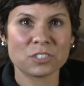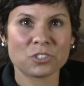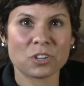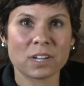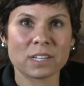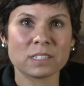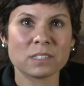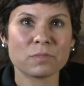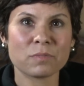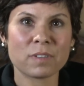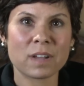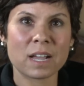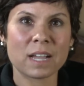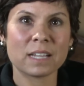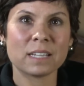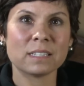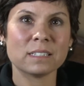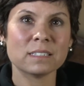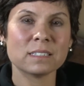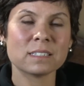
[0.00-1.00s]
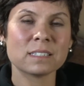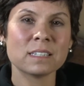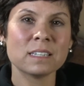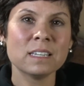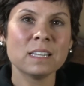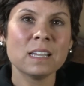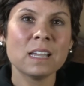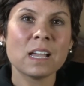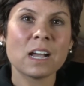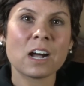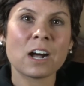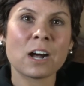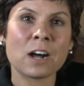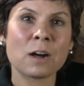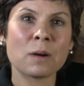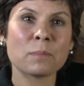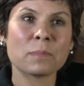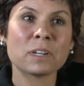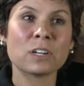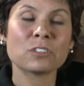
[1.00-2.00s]
trying to find
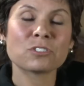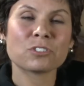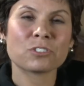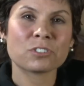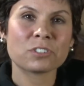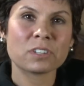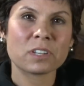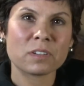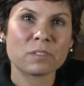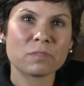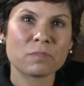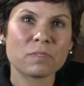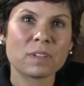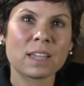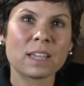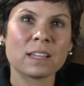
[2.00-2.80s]
an alternative.